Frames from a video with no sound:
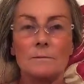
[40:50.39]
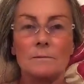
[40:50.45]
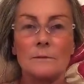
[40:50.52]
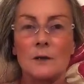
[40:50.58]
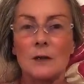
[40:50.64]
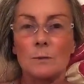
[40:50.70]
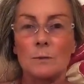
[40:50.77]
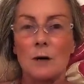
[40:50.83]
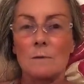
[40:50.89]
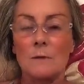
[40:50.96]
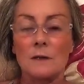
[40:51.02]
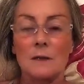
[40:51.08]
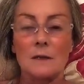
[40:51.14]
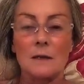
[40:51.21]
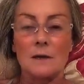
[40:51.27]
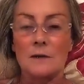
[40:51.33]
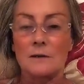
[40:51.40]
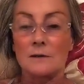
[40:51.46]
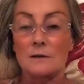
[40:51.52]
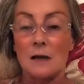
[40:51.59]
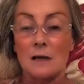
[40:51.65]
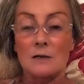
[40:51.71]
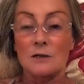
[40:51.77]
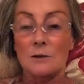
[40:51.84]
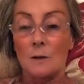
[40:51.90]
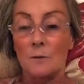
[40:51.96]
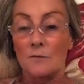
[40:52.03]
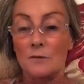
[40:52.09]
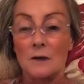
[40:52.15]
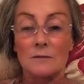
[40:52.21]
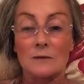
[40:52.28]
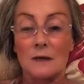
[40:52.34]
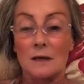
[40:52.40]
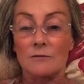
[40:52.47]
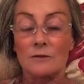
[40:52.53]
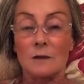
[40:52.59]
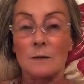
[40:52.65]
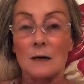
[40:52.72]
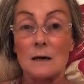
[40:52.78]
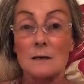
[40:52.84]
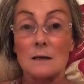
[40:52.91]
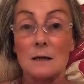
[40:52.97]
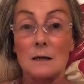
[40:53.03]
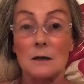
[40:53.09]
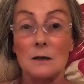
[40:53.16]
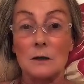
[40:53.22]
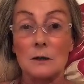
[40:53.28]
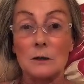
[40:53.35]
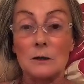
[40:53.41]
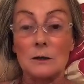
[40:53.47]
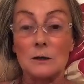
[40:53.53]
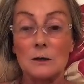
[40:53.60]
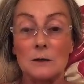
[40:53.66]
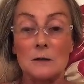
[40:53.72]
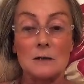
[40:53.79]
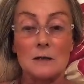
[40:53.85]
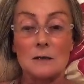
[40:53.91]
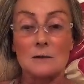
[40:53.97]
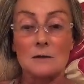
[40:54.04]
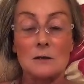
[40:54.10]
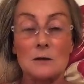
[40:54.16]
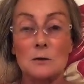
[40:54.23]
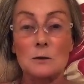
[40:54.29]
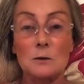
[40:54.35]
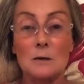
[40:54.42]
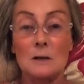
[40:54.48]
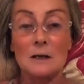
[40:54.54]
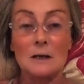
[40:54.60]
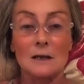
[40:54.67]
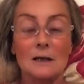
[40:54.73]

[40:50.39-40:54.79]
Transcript: And the mom and the other ducks swam for left him, and I was like, this is not good.